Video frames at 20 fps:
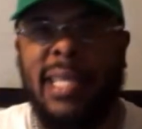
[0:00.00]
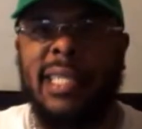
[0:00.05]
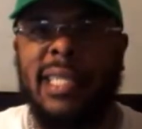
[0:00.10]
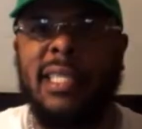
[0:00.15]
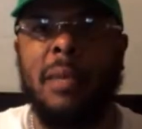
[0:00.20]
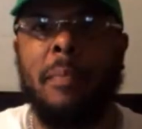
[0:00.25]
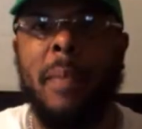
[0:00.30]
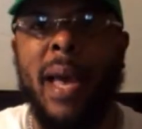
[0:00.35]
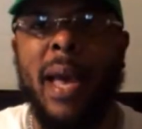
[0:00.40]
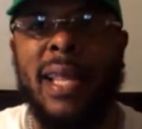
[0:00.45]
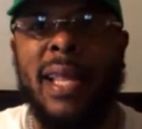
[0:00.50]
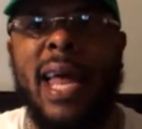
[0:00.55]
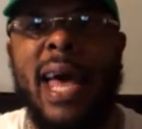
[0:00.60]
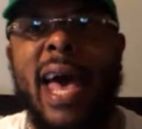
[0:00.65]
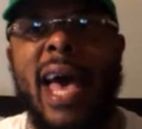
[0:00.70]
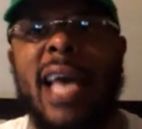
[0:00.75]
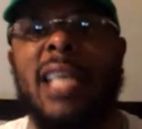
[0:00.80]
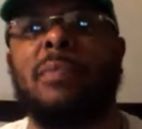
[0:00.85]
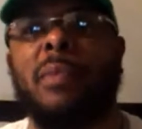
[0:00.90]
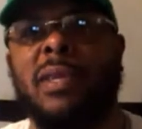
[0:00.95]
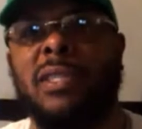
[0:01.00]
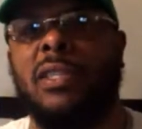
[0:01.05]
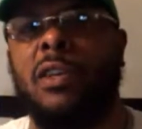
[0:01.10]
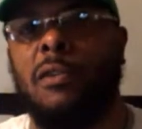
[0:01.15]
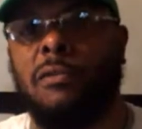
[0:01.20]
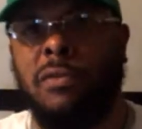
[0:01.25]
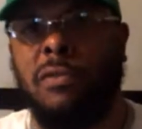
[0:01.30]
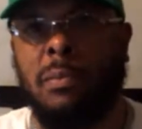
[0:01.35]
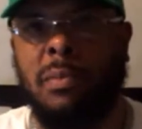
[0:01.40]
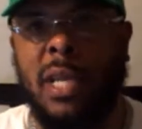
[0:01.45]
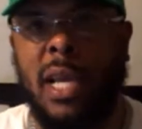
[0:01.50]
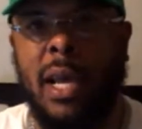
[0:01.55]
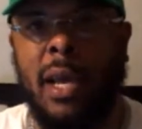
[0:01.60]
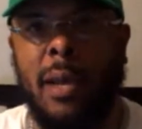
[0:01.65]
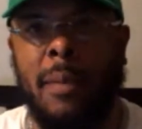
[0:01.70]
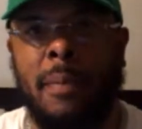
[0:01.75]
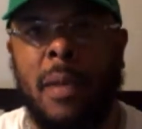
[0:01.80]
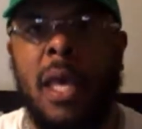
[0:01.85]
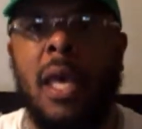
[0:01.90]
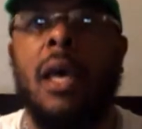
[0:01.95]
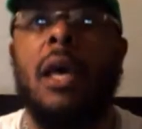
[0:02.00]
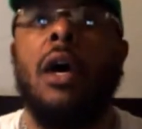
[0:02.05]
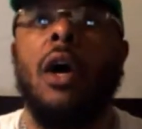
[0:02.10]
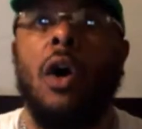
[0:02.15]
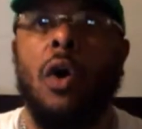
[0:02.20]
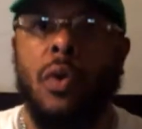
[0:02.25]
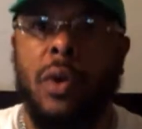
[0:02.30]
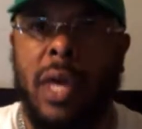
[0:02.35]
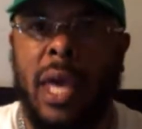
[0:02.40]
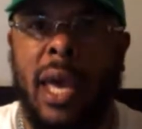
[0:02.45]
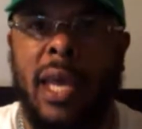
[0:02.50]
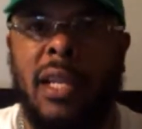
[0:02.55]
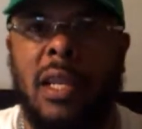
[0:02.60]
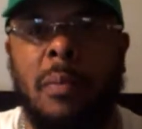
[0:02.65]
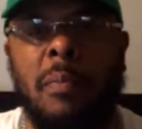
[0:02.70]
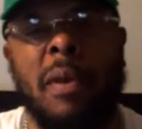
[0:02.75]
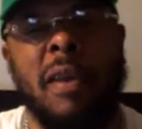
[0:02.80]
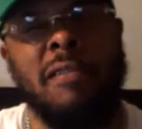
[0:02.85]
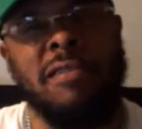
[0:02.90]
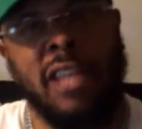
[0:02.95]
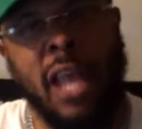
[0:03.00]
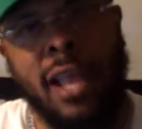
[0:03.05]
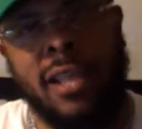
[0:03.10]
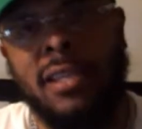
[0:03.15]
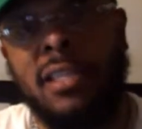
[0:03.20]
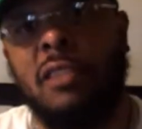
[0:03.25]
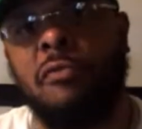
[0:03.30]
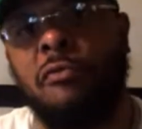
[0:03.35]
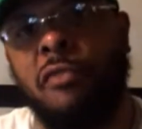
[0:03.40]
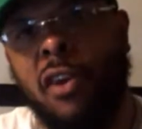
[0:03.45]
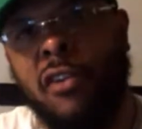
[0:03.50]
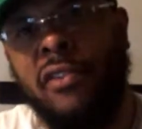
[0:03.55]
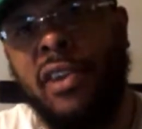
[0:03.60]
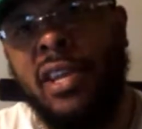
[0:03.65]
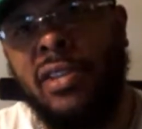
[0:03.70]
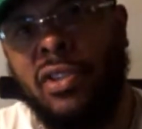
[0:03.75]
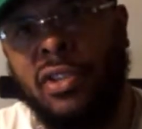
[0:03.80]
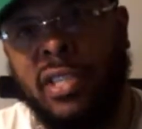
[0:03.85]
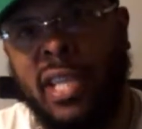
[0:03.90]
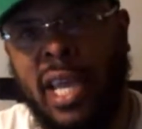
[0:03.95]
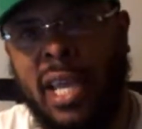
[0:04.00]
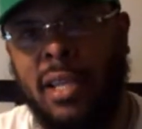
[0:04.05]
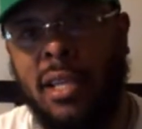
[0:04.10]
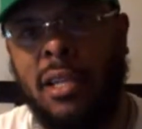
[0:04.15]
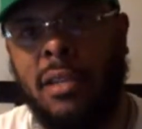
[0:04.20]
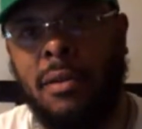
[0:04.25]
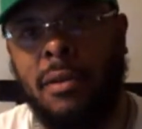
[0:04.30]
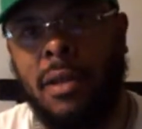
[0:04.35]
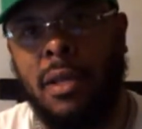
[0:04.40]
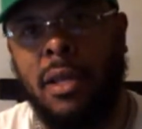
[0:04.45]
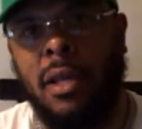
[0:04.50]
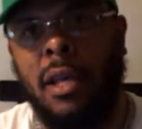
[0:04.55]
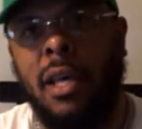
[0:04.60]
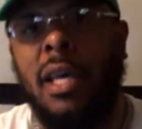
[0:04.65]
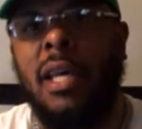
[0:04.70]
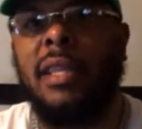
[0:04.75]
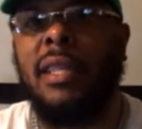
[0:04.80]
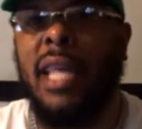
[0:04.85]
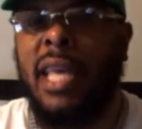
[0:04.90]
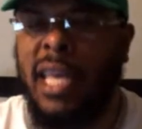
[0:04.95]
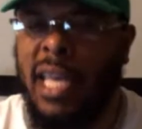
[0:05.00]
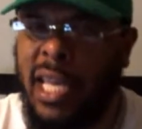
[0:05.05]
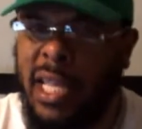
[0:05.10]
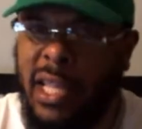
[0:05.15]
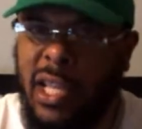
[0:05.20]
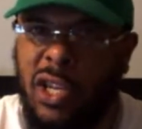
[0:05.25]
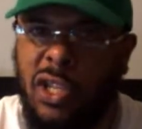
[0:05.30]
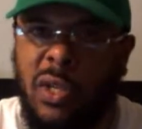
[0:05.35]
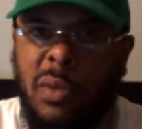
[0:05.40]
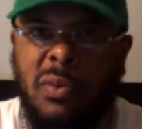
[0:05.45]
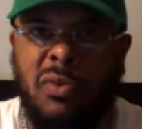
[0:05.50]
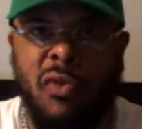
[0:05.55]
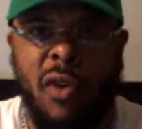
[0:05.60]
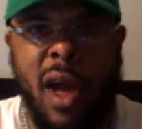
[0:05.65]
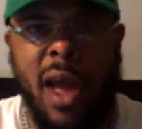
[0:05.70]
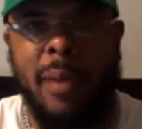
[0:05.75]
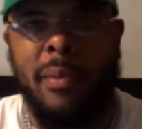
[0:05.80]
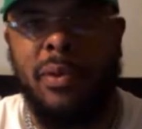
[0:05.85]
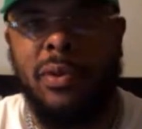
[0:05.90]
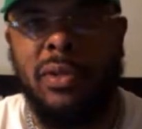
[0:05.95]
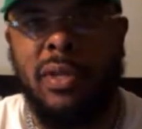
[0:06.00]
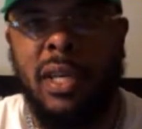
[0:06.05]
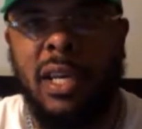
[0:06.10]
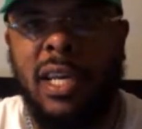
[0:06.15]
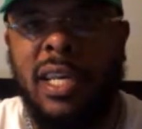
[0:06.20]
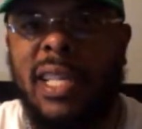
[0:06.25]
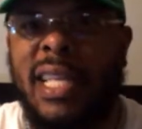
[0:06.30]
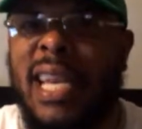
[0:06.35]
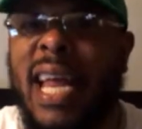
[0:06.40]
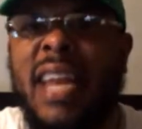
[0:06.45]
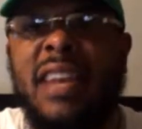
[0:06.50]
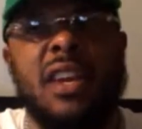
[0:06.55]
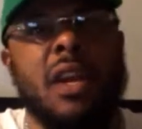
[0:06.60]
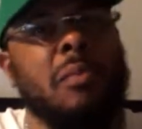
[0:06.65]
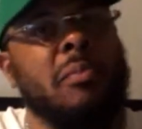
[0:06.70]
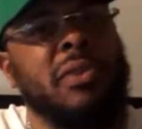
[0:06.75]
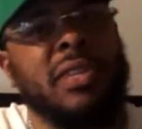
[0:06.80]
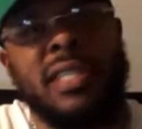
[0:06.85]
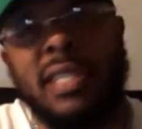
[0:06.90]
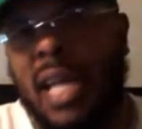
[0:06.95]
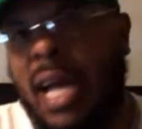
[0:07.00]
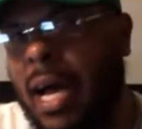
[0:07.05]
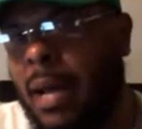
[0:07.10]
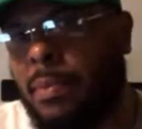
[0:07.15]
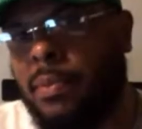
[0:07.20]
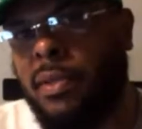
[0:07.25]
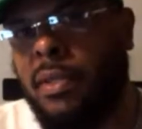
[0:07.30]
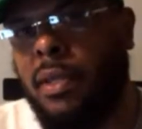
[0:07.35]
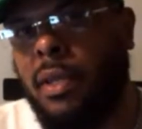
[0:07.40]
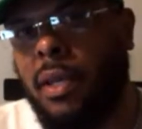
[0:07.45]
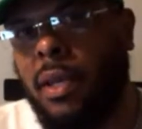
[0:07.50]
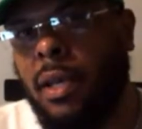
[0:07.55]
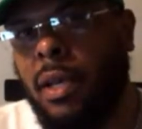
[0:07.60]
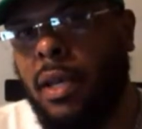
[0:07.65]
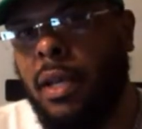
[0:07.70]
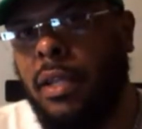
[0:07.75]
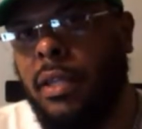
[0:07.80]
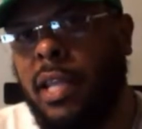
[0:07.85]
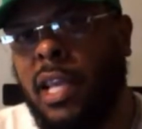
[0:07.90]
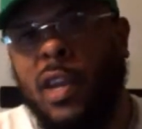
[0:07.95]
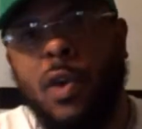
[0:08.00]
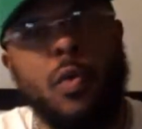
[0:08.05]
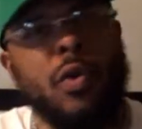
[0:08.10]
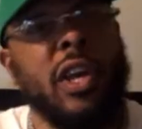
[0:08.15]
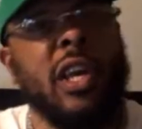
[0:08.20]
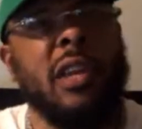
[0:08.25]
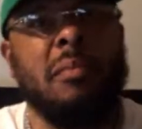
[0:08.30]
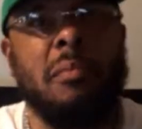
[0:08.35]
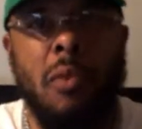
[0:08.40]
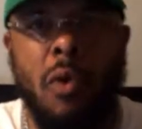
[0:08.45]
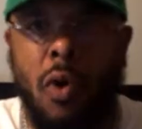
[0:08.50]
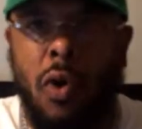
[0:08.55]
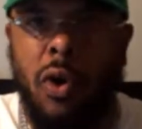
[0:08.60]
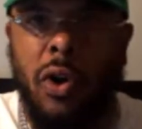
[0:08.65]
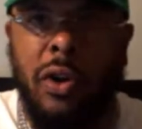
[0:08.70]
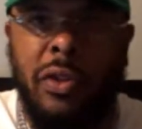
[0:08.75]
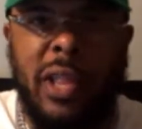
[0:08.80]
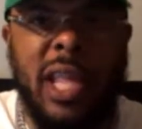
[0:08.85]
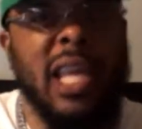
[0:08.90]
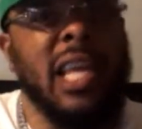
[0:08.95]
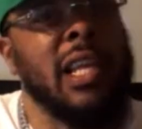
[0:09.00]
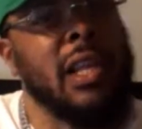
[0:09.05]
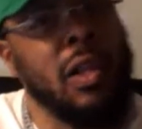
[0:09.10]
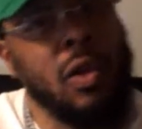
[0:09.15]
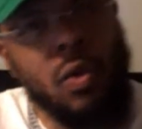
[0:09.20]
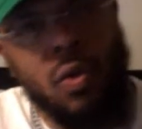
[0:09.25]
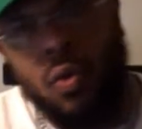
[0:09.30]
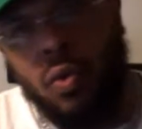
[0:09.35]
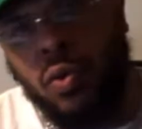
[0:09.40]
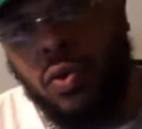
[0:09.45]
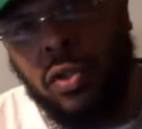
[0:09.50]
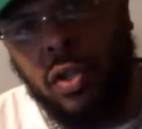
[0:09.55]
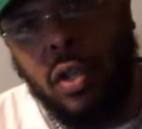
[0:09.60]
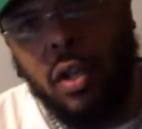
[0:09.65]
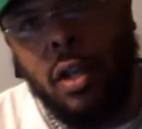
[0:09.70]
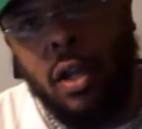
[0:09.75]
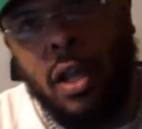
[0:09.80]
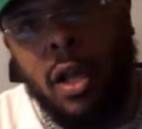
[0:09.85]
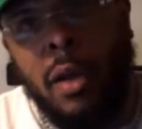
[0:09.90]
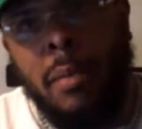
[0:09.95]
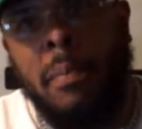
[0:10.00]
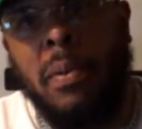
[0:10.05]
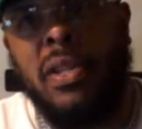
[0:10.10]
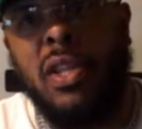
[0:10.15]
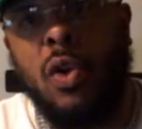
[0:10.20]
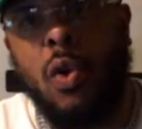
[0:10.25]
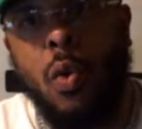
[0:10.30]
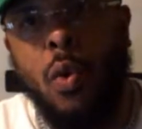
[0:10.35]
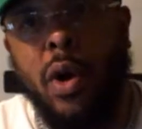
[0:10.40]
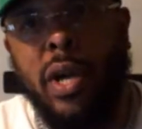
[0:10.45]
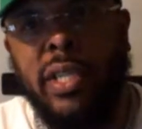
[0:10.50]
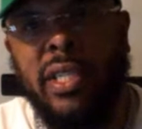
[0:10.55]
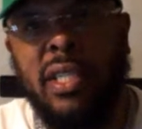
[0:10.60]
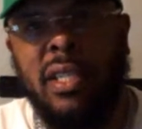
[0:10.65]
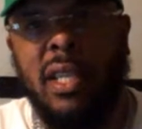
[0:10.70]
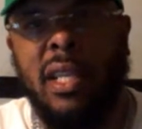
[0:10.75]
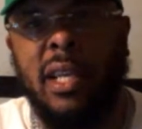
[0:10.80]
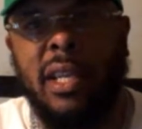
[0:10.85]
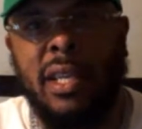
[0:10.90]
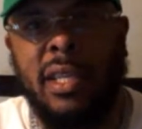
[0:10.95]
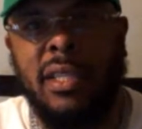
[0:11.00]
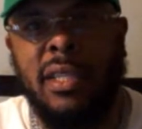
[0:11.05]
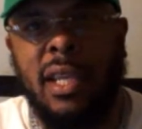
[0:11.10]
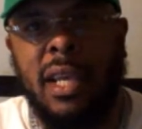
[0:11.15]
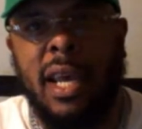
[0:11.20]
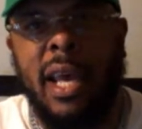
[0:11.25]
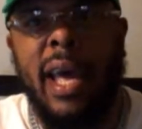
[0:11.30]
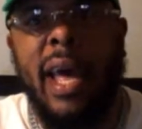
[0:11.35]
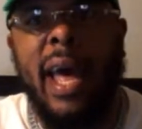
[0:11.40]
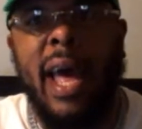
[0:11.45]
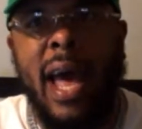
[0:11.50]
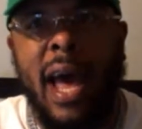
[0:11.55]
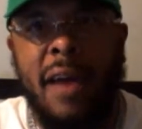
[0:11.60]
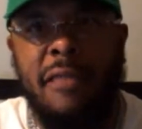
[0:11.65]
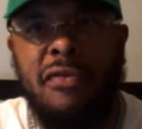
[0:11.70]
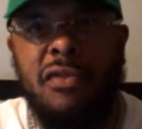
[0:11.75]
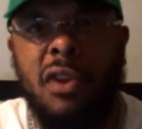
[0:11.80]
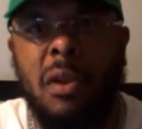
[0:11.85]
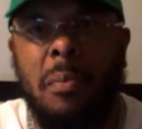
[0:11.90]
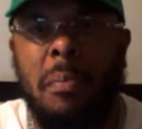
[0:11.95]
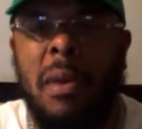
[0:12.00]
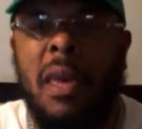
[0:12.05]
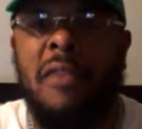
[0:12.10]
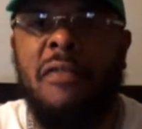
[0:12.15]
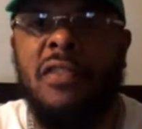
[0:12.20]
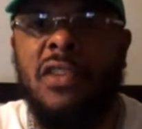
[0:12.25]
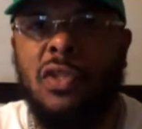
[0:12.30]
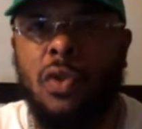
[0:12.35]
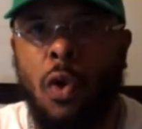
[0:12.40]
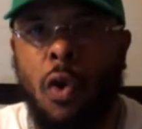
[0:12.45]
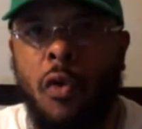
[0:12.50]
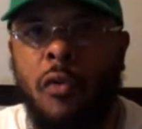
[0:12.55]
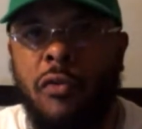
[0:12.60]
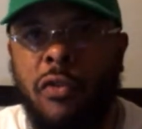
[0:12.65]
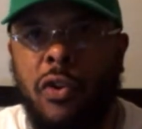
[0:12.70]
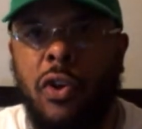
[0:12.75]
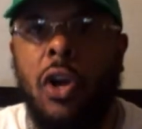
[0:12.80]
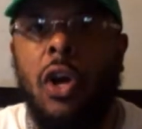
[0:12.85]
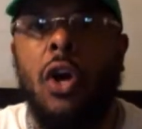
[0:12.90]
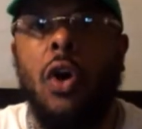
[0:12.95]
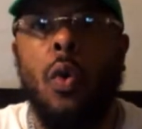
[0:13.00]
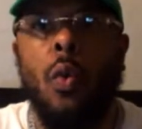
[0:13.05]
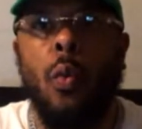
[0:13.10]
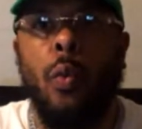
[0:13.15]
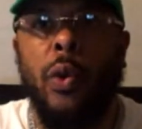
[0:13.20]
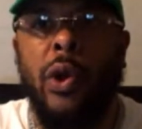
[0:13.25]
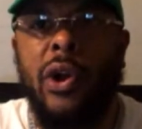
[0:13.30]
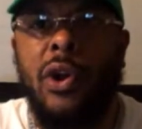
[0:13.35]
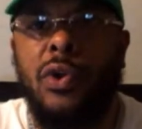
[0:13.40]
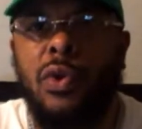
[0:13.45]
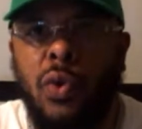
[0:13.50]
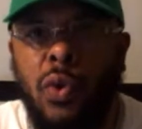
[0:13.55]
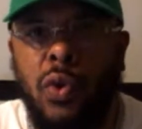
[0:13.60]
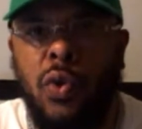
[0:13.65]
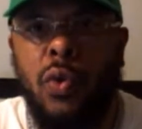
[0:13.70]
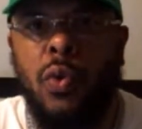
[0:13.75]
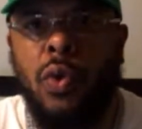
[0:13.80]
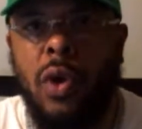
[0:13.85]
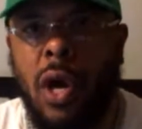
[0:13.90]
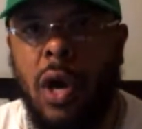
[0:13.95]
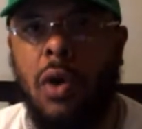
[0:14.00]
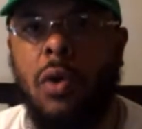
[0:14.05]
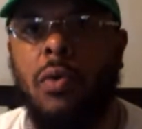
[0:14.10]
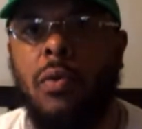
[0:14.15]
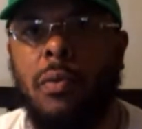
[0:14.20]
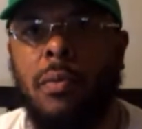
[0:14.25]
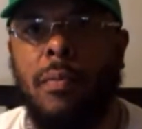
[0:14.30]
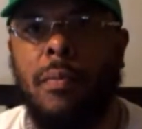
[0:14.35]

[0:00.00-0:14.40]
just sit back and I ask myself sometimes, okay, the beef section is very entertaining. They get their subscribers, then that number stops. They don't get more, they can lose. But the question is, after the beef is over, where do you go?